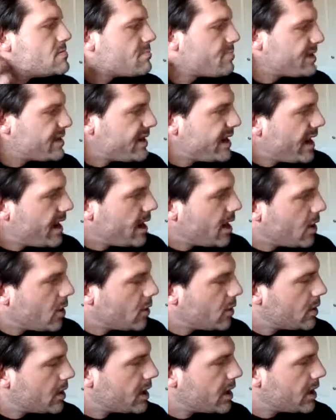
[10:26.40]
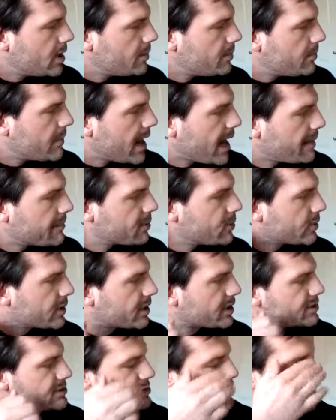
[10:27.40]
but now I'm
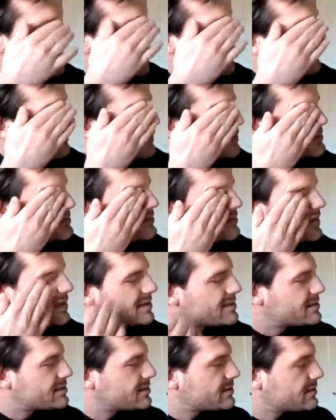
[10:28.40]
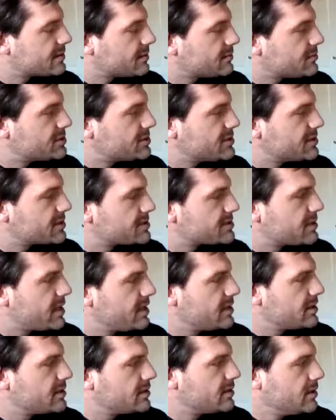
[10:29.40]
going on to offense, so I'm just
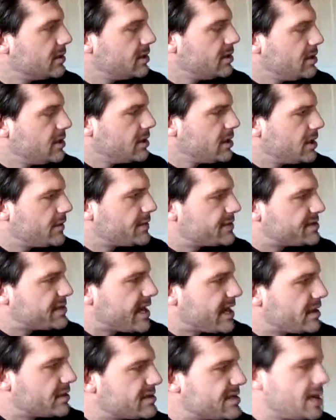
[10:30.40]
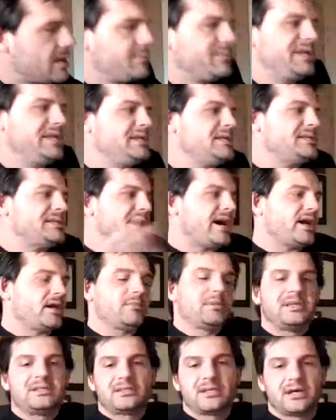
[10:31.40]
excited. And the town media
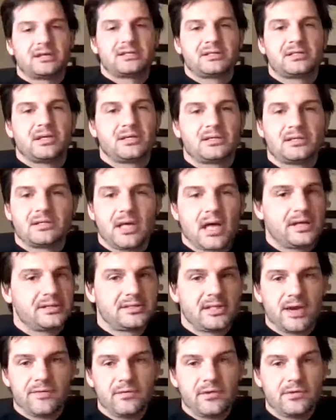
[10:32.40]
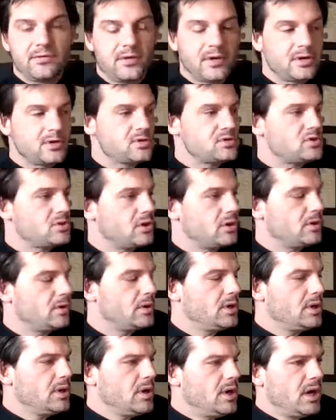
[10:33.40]
database, that's everything.
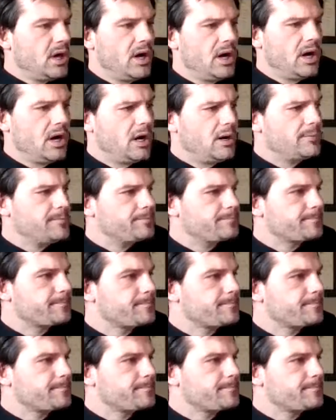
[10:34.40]
So I